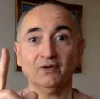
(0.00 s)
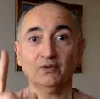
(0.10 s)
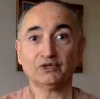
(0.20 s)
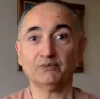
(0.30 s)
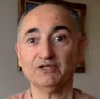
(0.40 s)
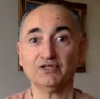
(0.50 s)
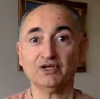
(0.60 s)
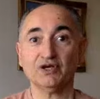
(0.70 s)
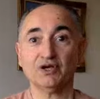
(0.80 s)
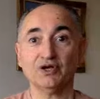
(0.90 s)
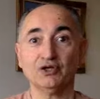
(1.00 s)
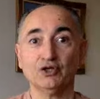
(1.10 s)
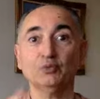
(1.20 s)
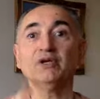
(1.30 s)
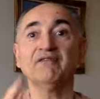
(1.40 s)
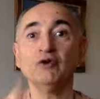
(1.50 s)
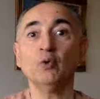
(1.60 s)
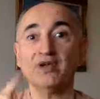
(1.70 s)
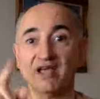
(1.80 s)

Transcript: which means you would have known